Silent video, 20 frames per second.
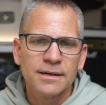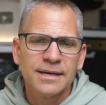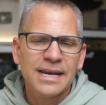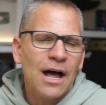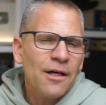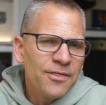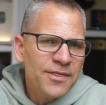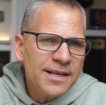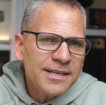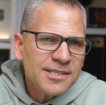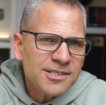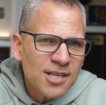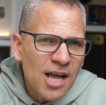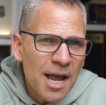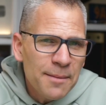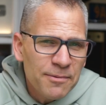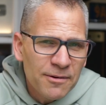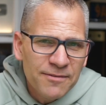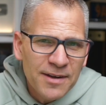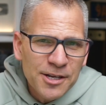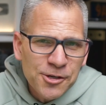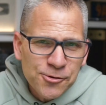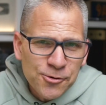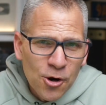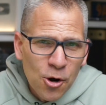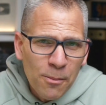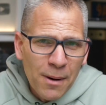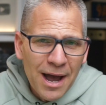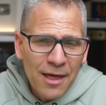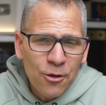Now, this type of intro,
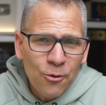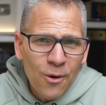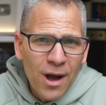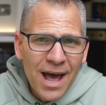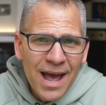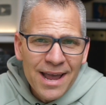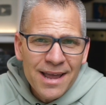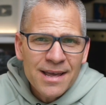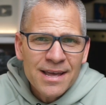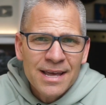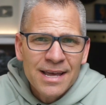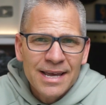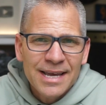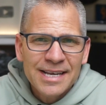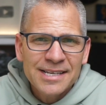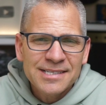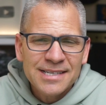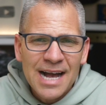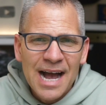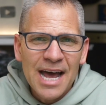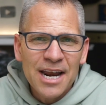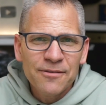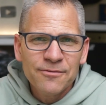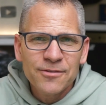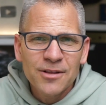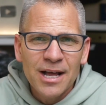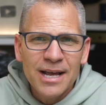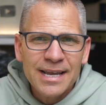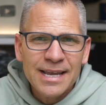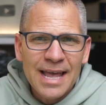by the way, is kind of
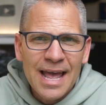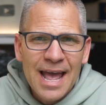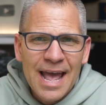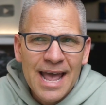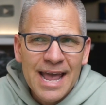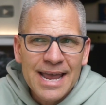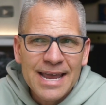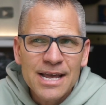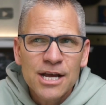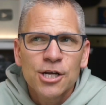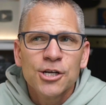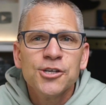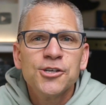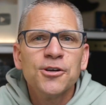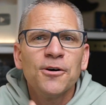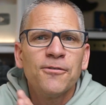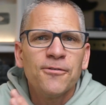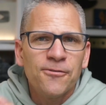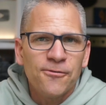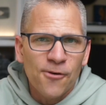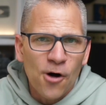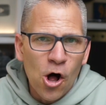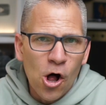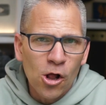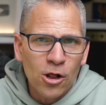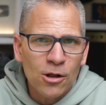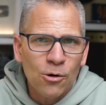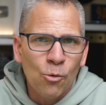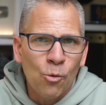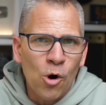like a
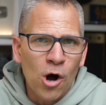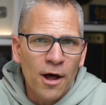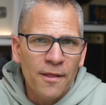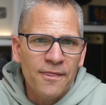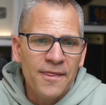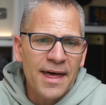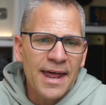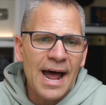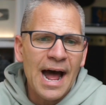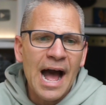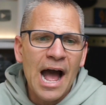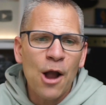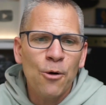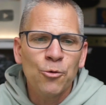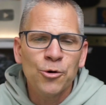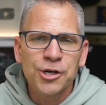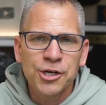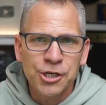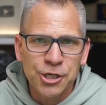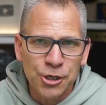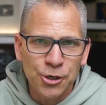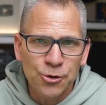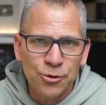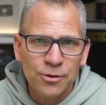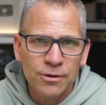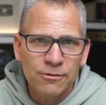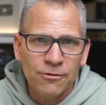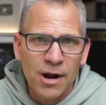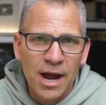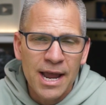default one that I would do,
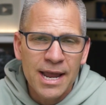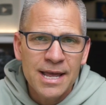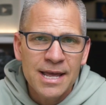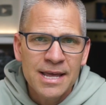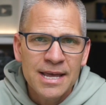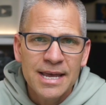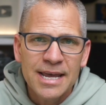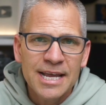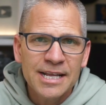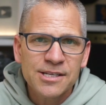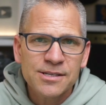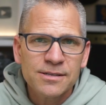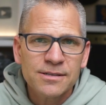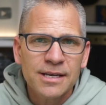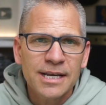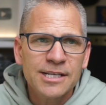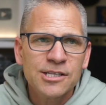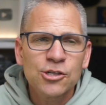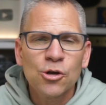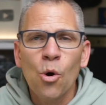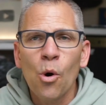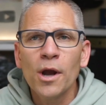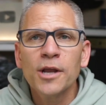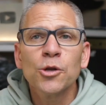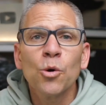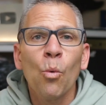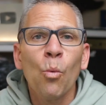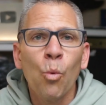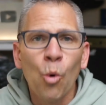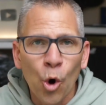right? It's going to
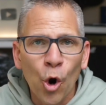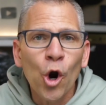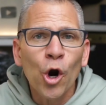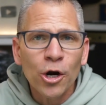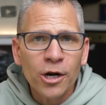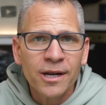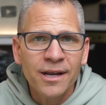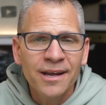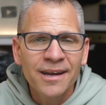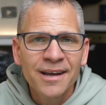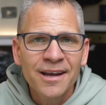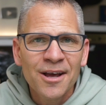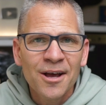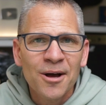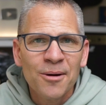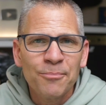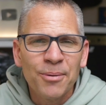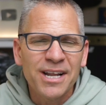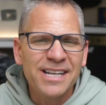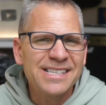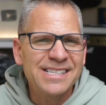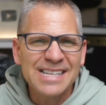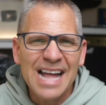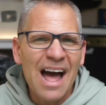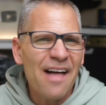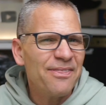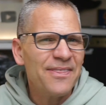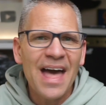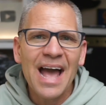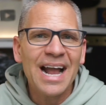work, but it's
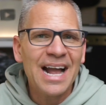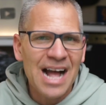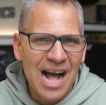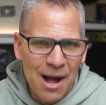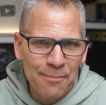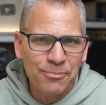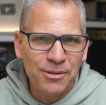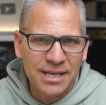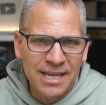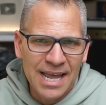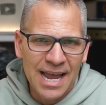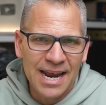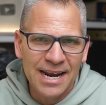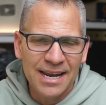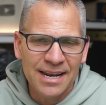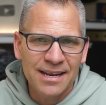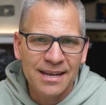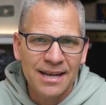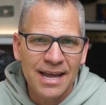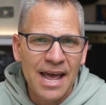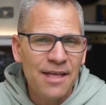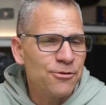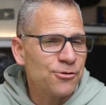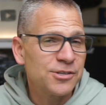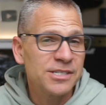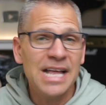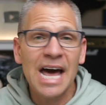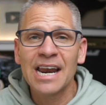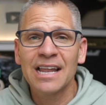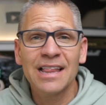not that complicated. And there's
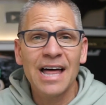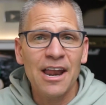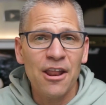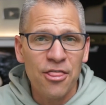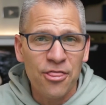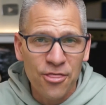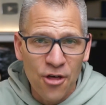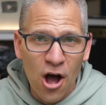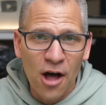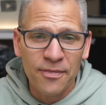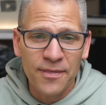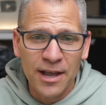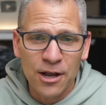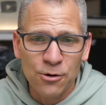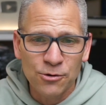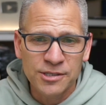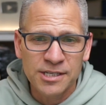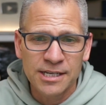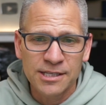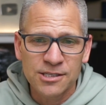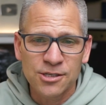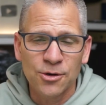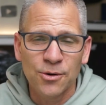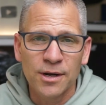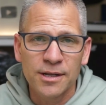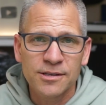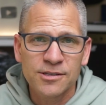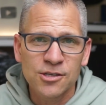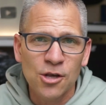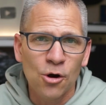not a lot of thought that goes into it.
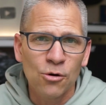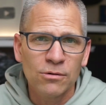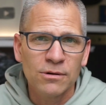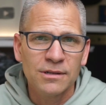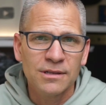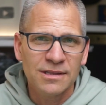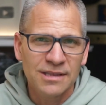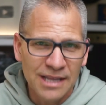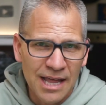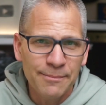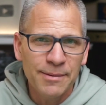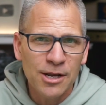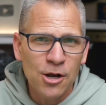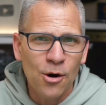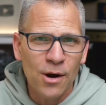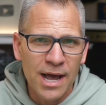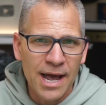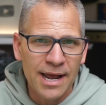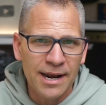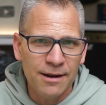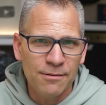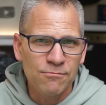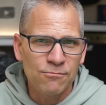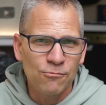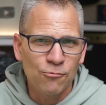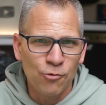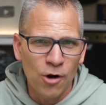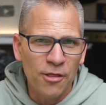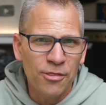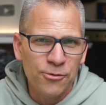So let me go ahead and
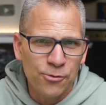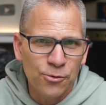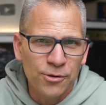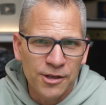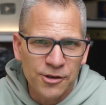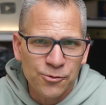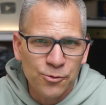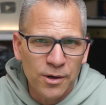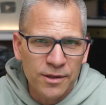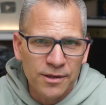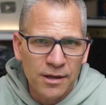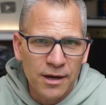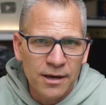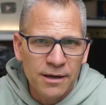run through this with you.